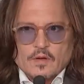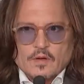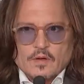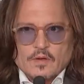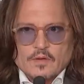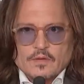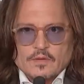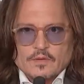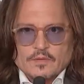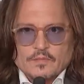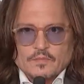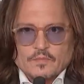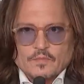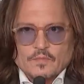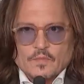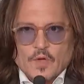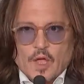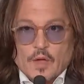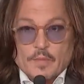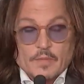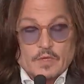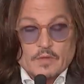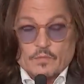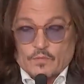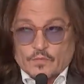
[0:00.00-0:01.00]
uh,
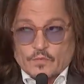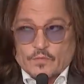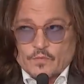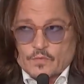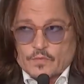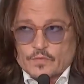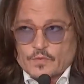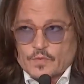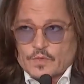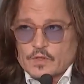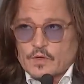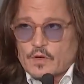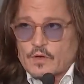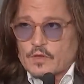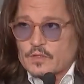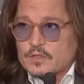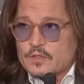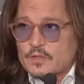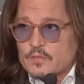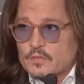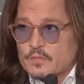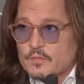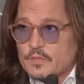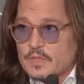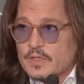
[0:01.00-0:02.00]
I mean, with regard
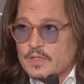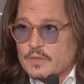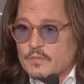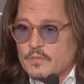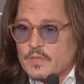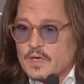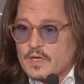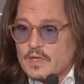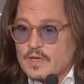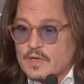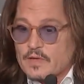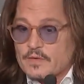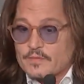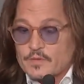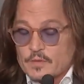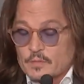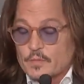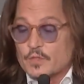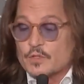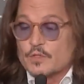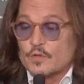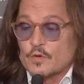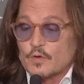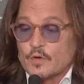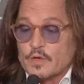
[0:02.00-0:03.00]
to me and my life, the
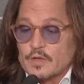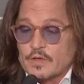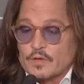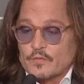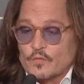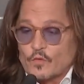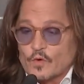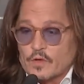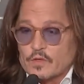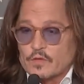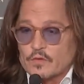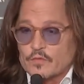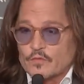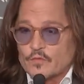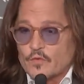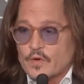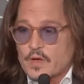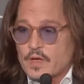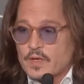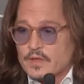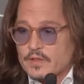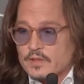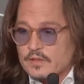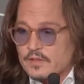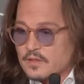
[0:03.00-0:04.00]
majority of what you've
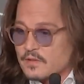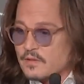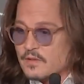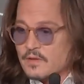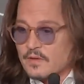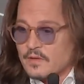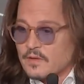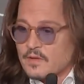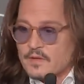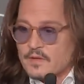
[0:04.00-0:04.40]
read is